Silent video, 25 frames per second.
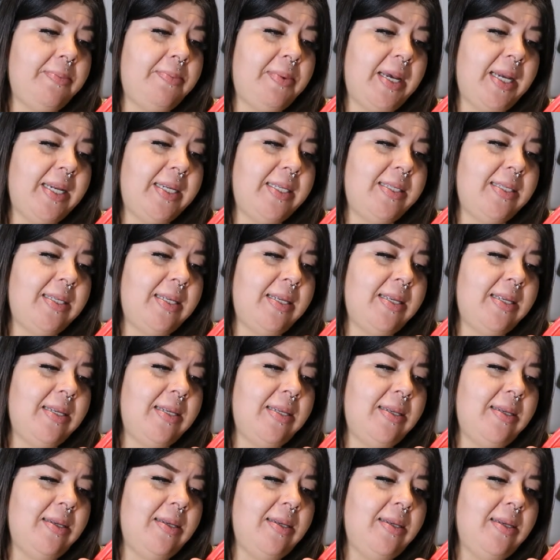
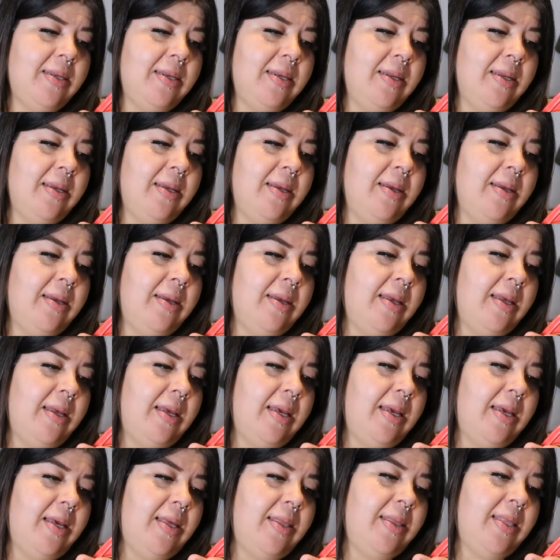Bison.
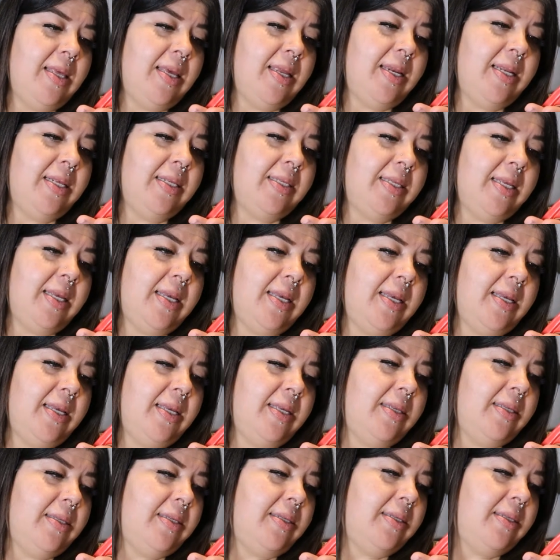And then it
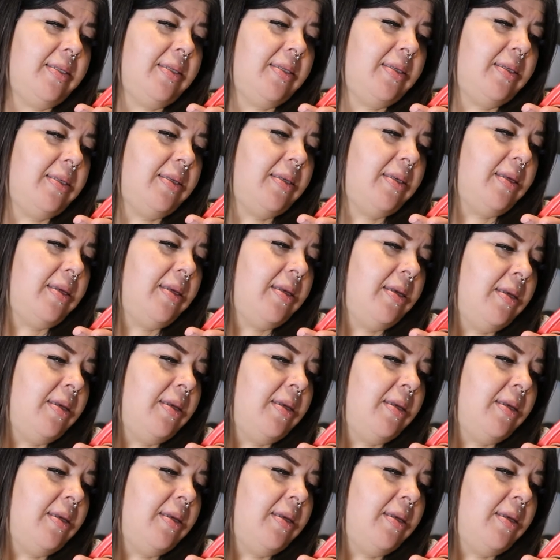says